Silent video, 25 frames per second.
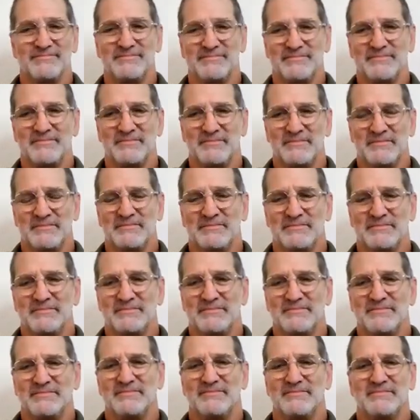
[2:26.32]

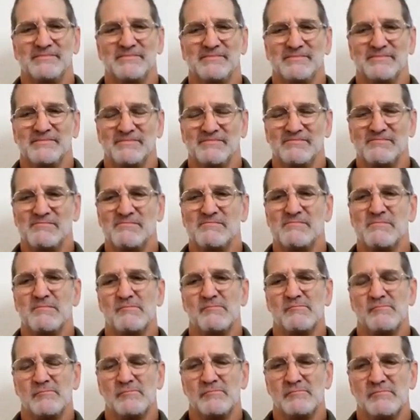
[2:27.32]

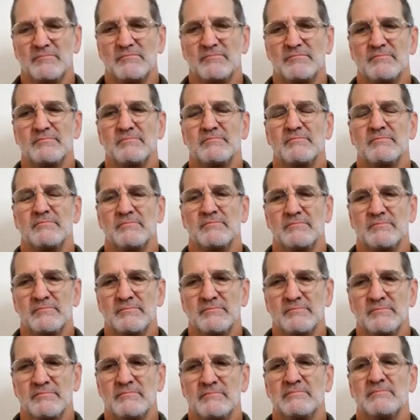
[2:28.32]

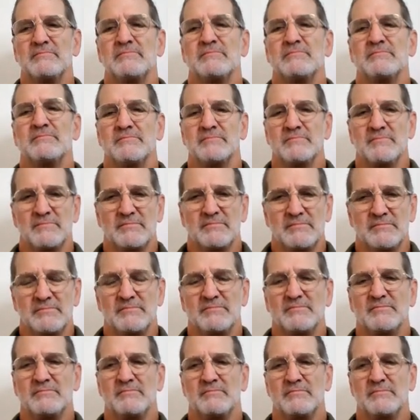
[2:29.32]

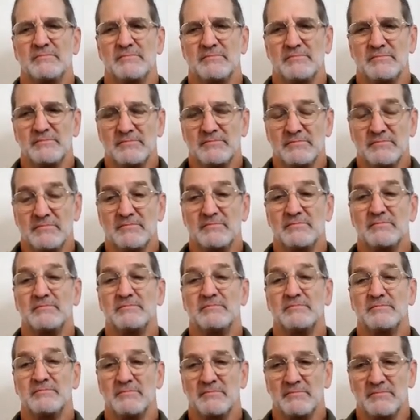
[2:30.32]

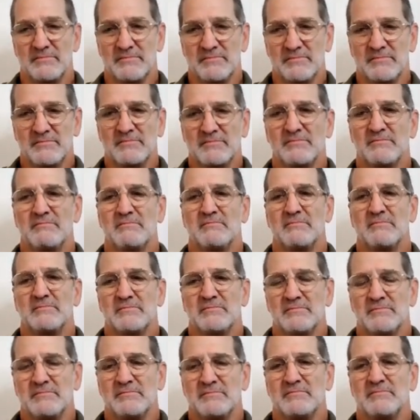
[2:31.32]

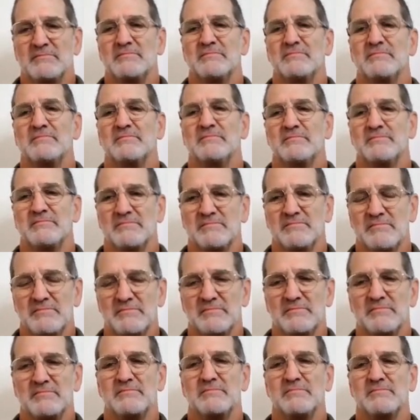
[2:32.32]

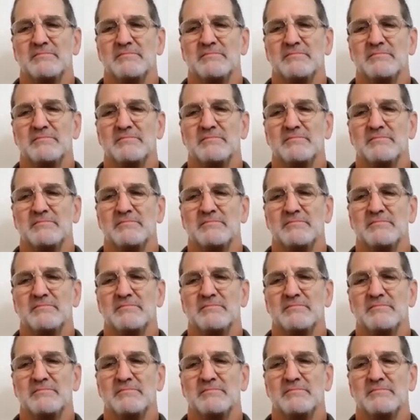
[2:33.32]
This person isn't speaking.